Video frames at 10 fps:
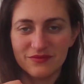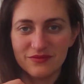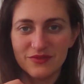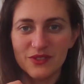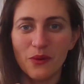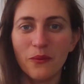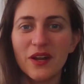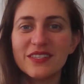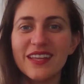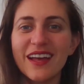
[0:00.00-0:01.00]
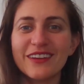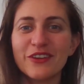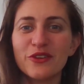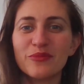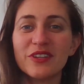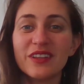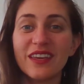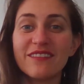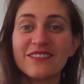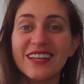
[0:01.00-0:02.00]
So what is that new belief
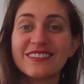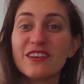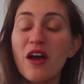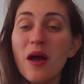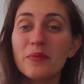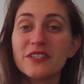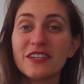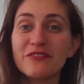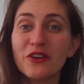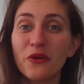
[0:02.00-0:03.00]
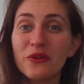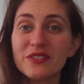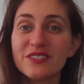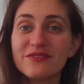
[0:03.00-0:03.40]
that's the opposite of your old?